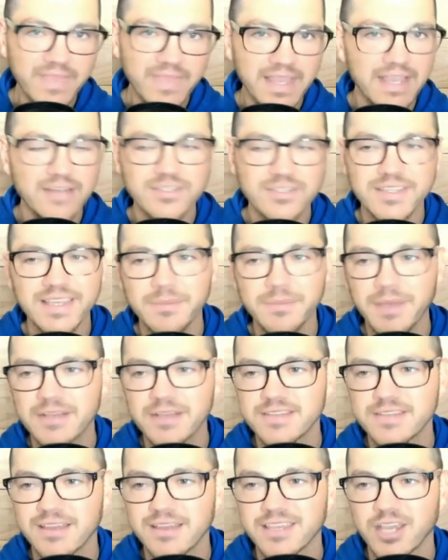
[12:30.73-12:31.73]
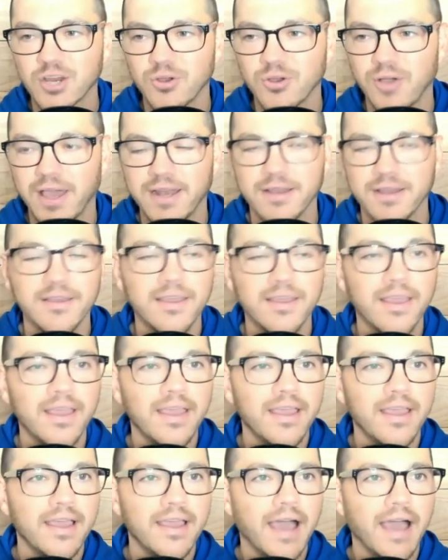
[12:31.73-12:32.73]
Here's the thing about South Carolina.
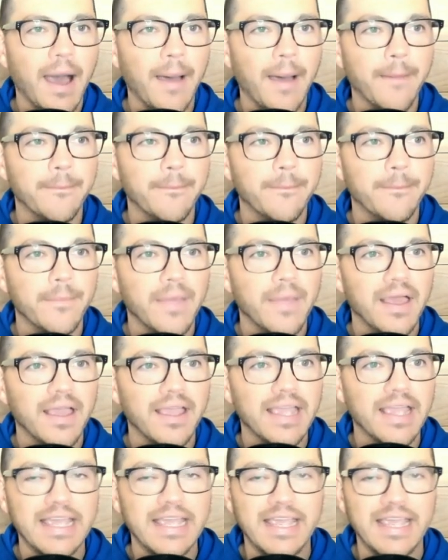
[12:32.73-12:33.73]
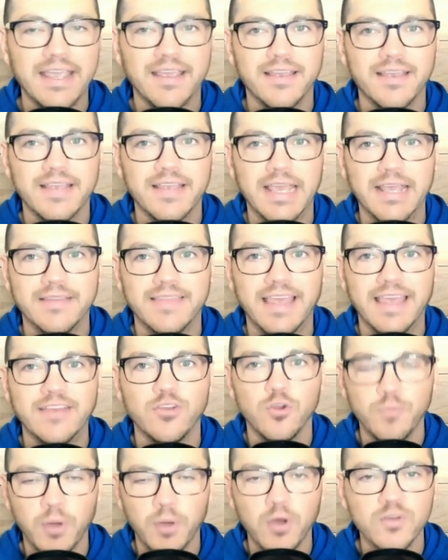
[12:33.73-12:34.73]
They
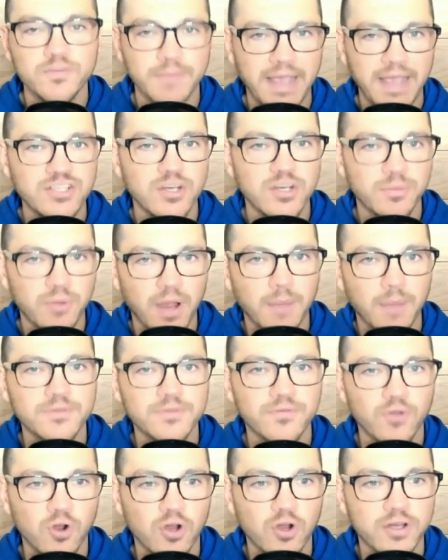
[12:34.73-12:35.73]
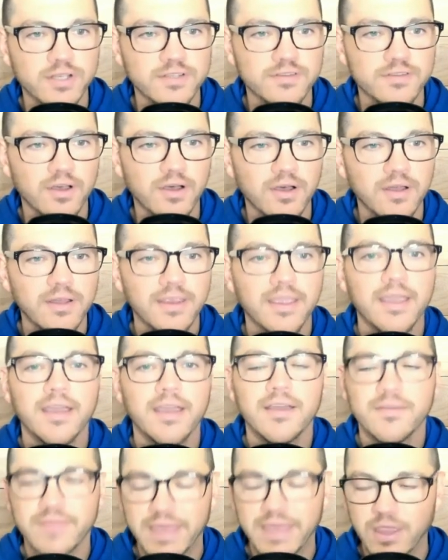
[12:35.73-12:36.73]
do pose matchup problems for Arkansas.
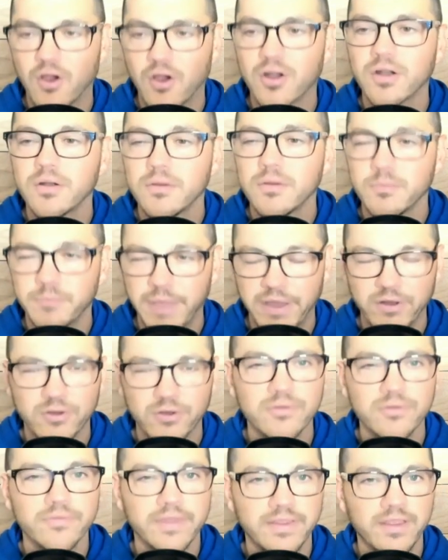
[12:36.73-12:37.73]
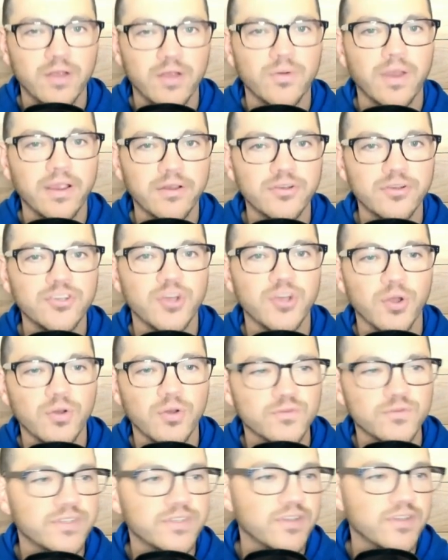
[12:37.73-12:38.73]
They are better than their record
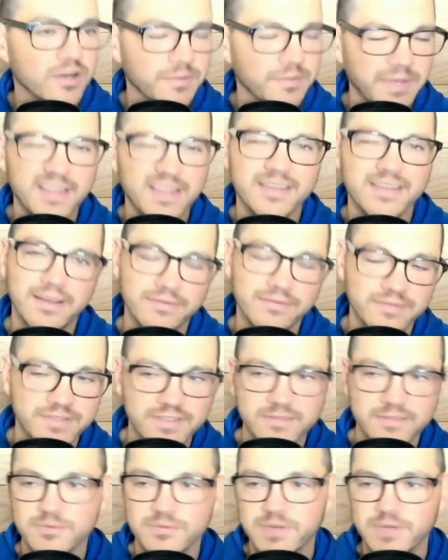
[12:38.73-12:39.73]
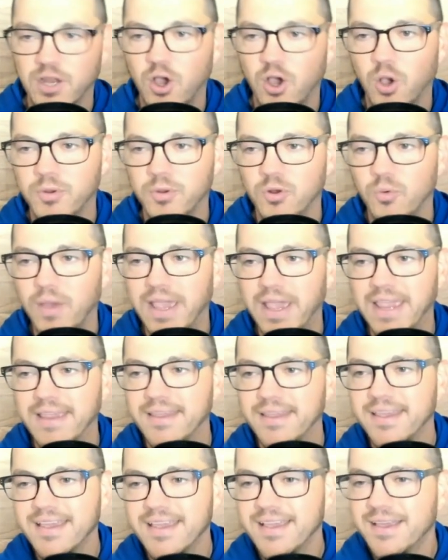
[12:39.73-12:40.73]
shows. We talked about the differences between home and away.
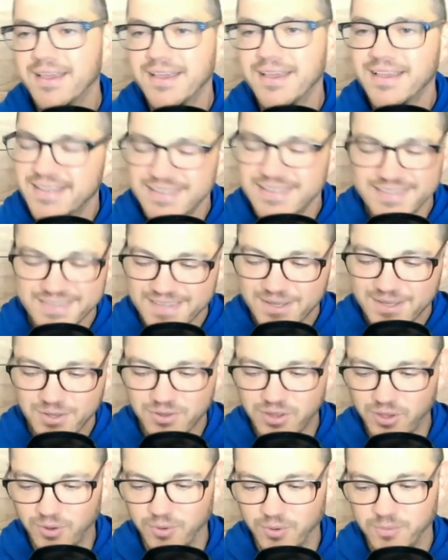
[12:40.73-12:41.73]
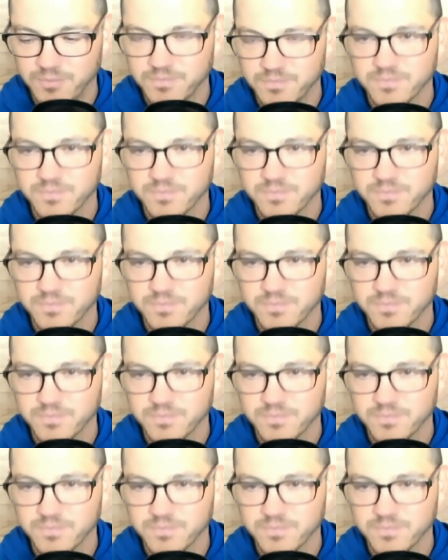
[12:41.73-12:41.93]
Still, though,